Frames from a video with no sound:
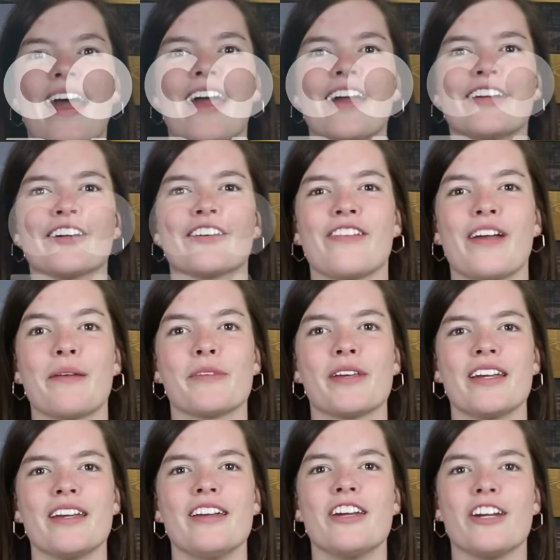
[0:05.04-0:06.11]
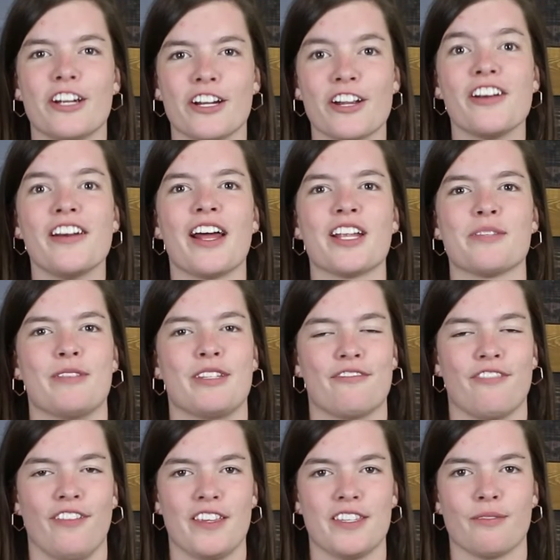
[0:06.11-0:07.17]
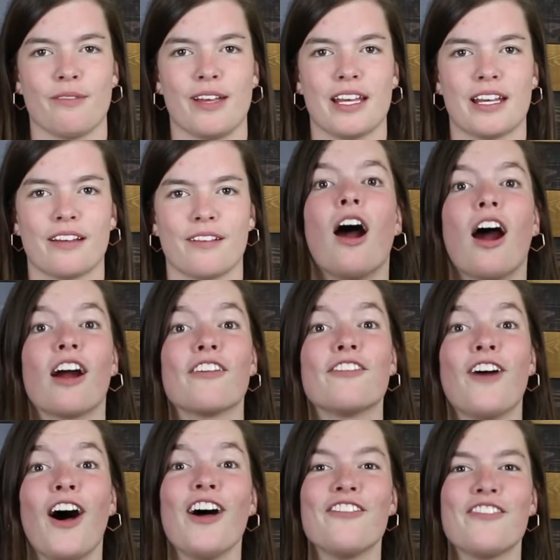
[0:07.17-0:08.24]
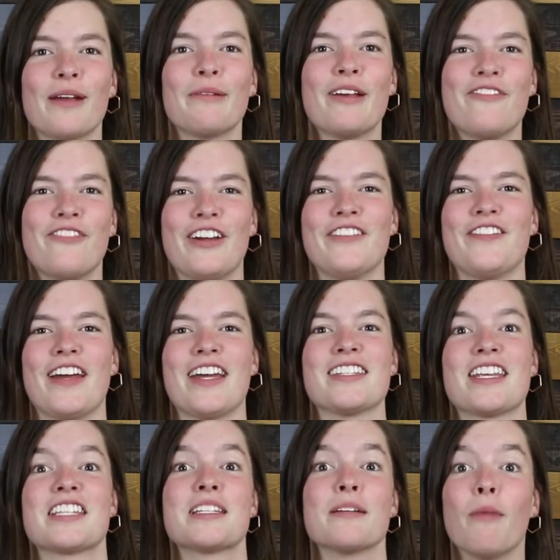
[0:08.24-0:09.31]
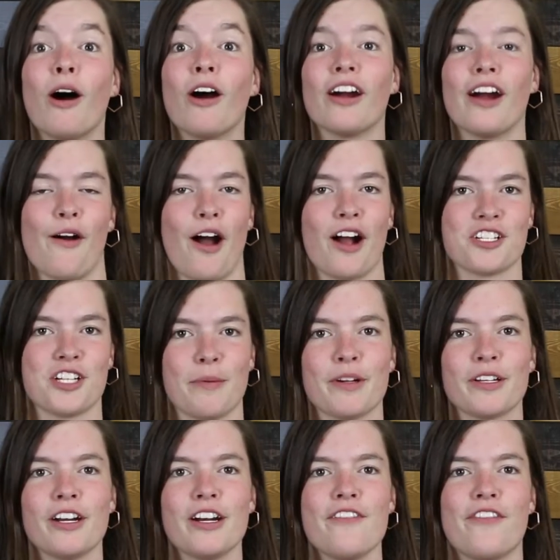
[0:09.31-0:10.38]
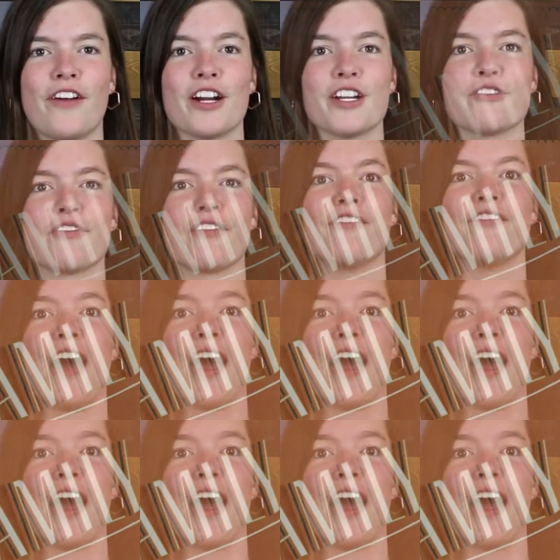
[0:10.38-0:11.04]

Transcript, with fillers: Hey Cook Family, here are your announcements for this week. Our Fall Family Fun Fest is tomorrow, October 31st from